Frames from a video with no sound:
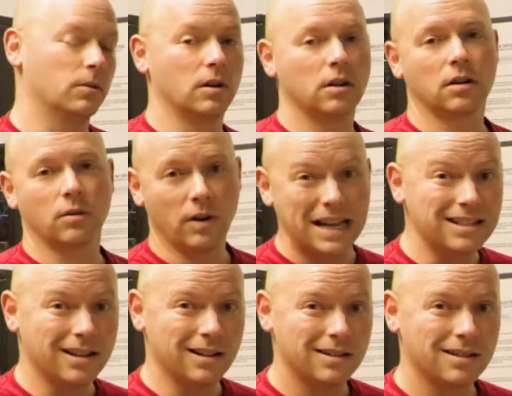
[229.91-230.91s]
or
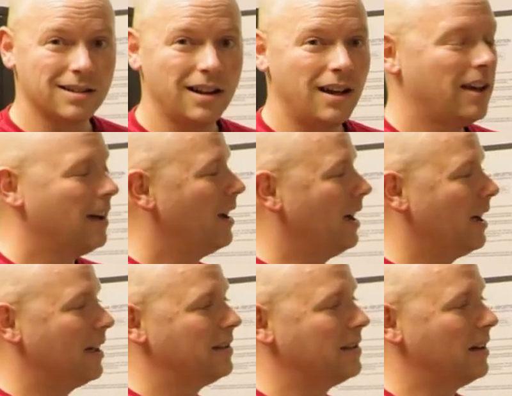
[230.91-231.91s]
resonance.
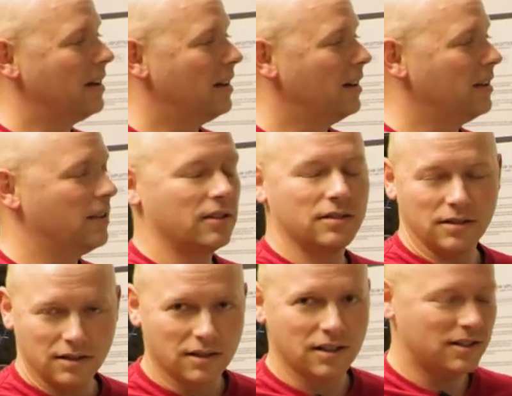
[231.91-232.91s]
And
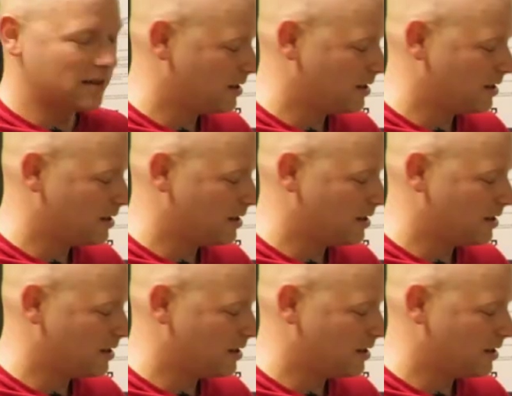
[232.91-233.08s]
you're gonna